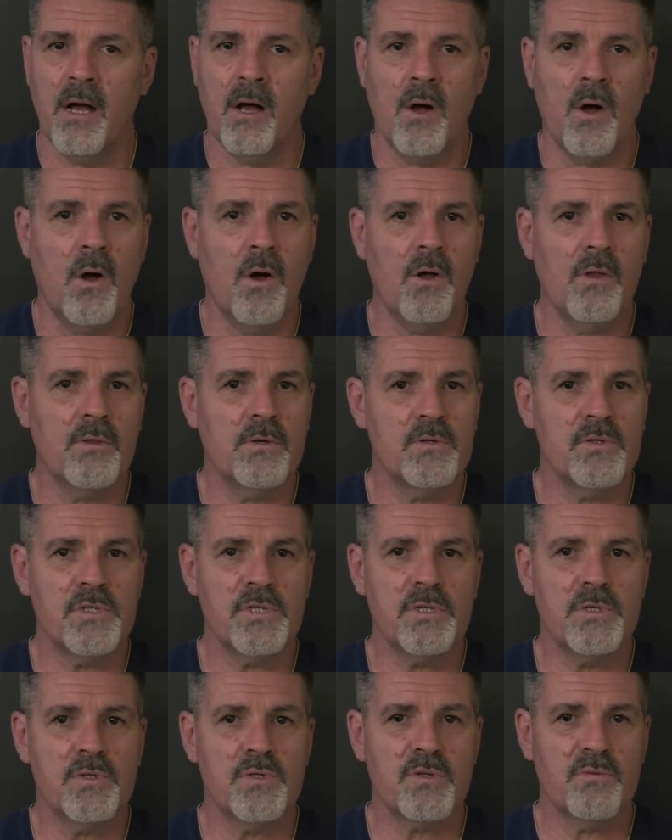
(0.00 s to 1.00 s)
All those
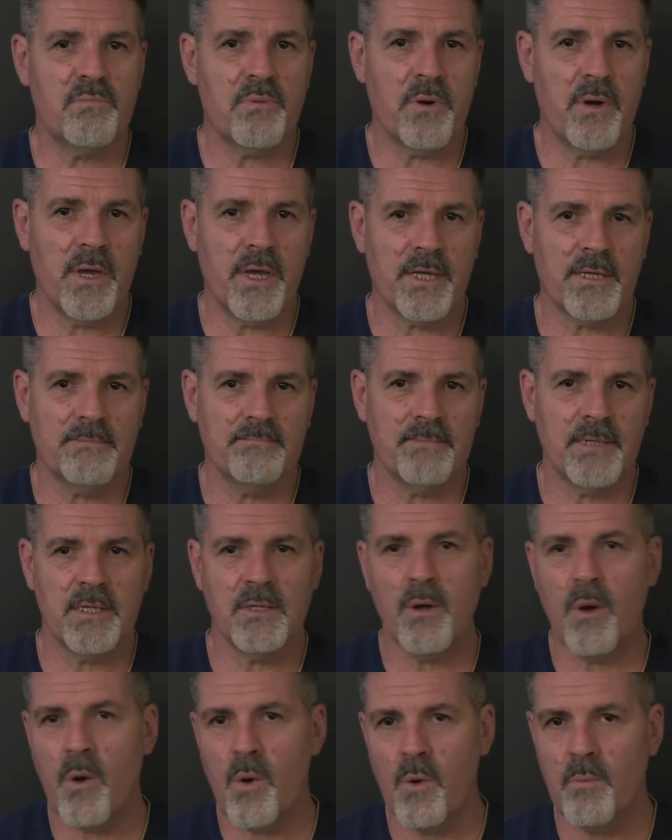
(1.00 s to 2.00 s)
years of praying
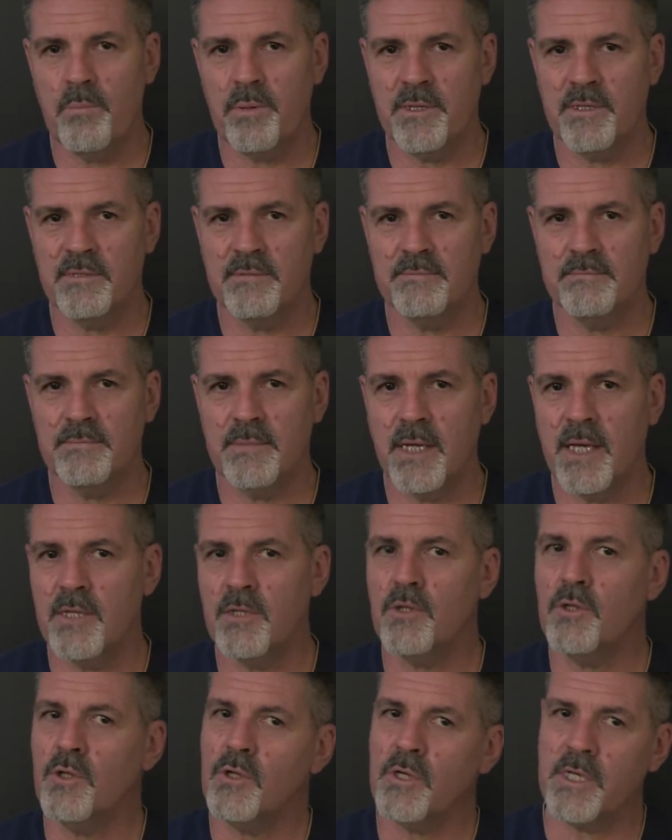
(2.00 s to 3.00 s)
and hoping
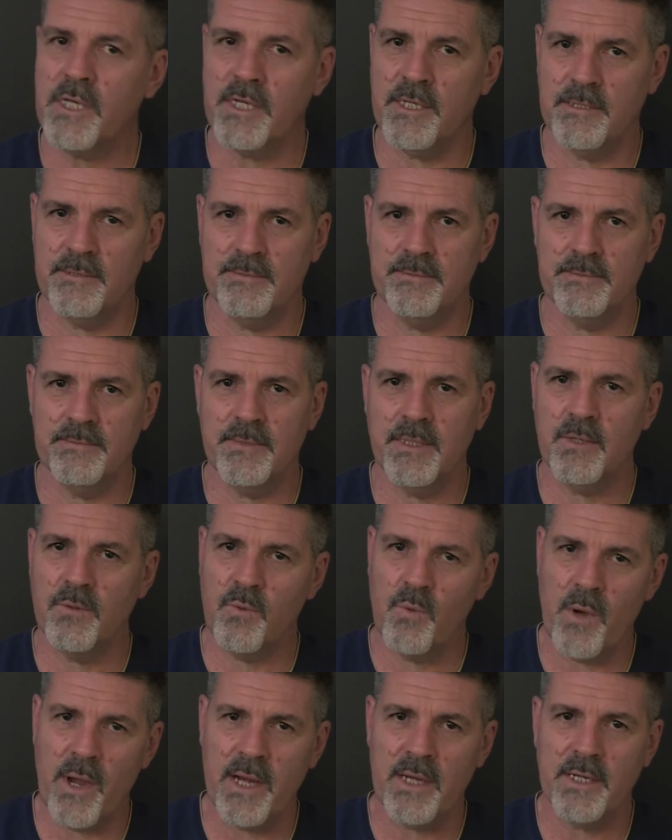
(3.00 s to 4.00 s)
and looking
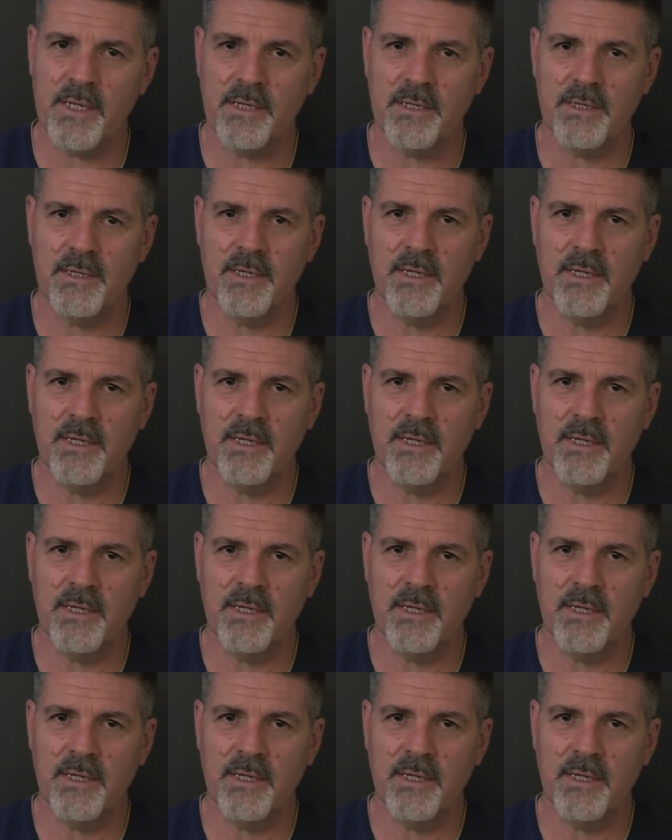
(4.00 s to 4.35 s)
and waiting,